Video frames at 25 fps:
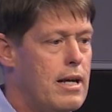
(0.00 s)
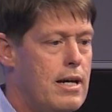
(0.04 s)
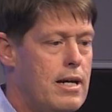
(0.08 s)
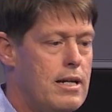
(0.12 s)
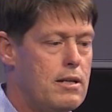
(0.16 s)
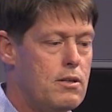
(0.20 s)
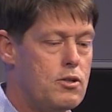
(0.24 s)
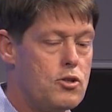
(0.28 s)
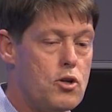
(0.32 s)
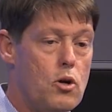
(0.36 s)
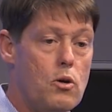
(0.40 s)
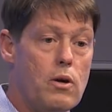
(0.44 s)

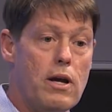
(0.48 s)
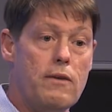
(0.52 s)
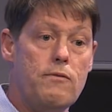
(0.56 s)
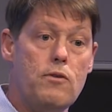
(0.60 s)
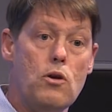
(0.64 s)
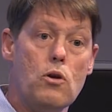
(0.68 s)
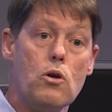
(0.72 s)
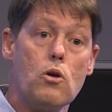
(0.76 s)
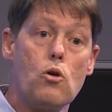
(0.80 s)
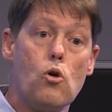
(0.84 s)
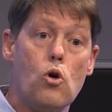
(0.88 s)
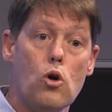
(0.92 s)
so if you
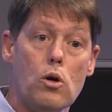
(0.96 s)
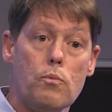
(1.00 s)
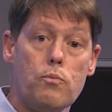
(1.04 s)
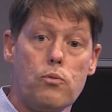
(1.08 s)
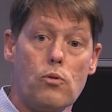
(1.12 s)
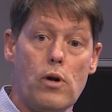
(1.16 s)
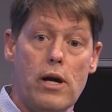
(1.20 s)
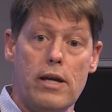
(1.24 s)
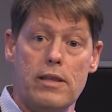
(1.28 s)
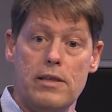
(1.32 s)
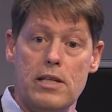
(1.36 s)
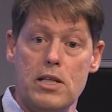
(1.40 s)

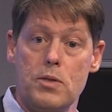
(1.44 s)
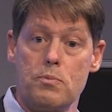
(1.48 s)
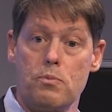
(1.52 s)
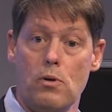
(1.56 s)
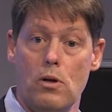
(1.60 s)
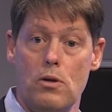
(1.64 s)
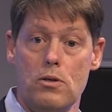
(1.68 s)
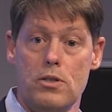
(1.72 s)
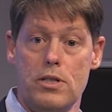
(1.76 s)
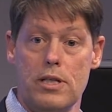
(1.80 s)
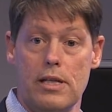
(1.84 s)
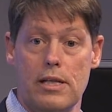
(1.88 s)
incorporate these
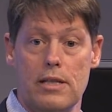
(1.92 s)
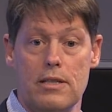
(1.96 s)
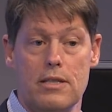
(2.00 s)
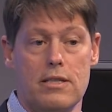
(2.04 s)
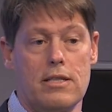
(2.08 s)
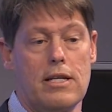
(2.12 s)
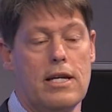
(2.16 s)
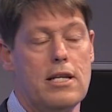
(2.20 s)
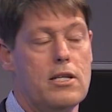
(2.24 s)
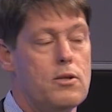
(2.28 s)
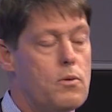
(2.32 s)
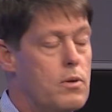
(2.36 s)
proteins
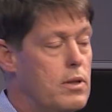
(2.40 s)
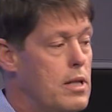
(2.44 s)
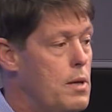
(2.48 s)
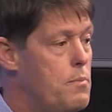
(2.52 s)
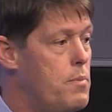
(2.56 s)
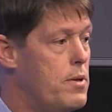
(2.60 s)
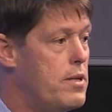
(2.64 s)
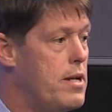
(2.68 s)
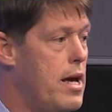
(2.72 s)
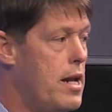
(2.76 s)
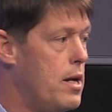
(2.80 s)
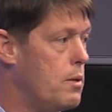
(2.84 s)
into a
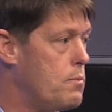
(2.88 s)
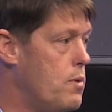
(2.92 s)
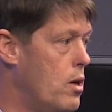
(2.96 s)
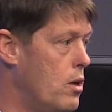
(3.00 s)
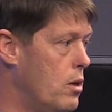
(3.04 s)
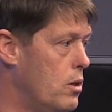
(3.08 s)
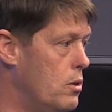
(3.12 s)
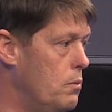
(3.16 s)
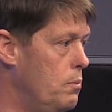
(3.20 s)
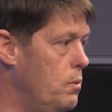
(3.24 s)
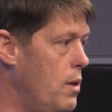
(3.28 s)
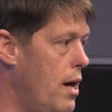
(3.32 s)
lipid
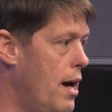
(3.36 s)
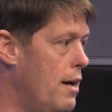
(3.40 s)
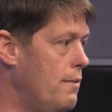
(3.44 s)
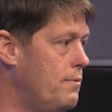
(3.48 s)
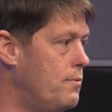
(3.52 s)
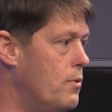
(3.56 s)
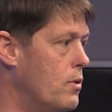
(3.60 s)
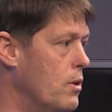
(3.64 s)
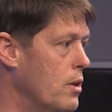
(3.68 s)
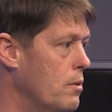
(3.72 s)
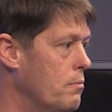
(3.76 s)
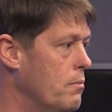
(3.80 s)
nanoparticle
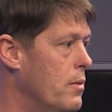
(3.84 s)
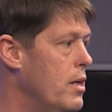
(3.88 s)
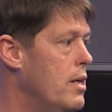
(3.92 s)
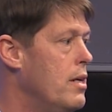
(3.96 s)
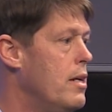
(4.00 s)
platform,